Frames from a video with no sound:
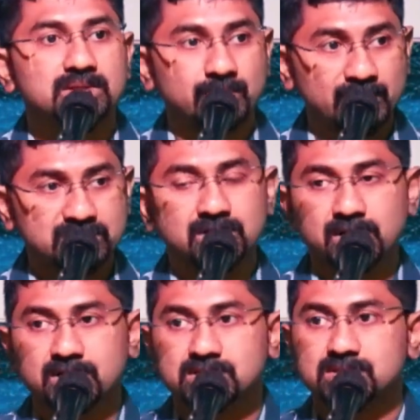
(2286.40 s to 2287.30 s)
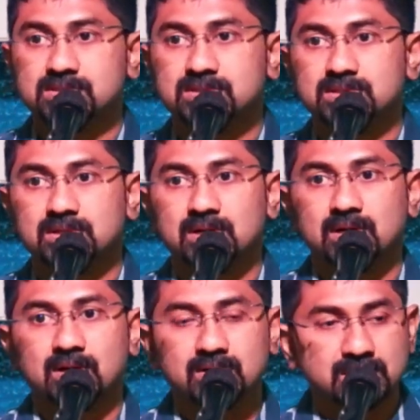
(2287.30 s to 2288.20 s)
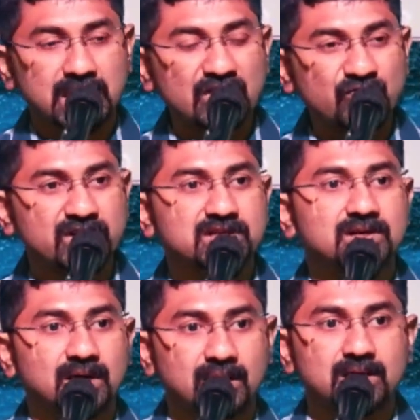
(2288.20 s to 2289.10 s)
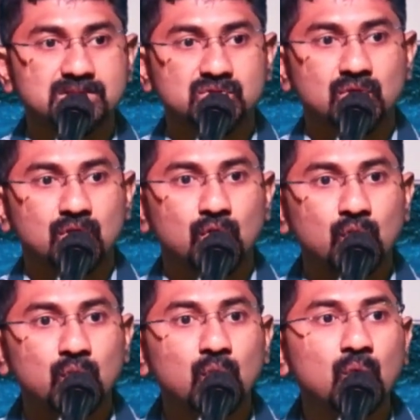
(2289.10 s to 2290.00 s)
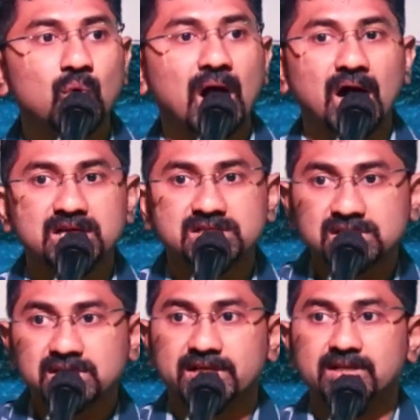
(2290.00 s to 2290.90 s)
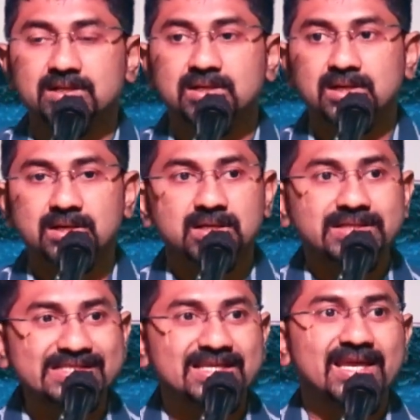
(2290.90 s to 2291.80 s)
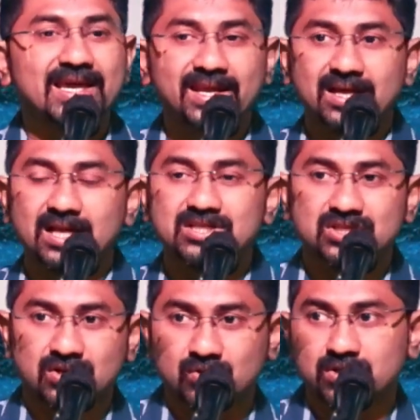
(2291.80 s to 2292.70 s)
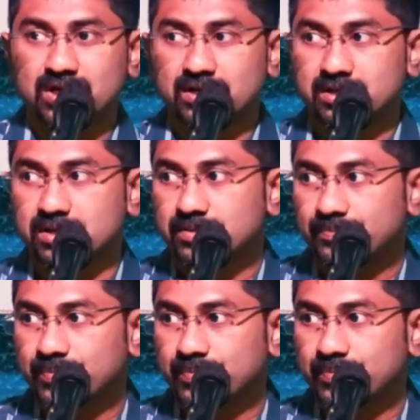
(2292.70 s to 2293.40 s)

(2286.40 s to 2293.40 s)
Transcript: the missionaries or the convicted hearts who ushered in this caring culture into the country.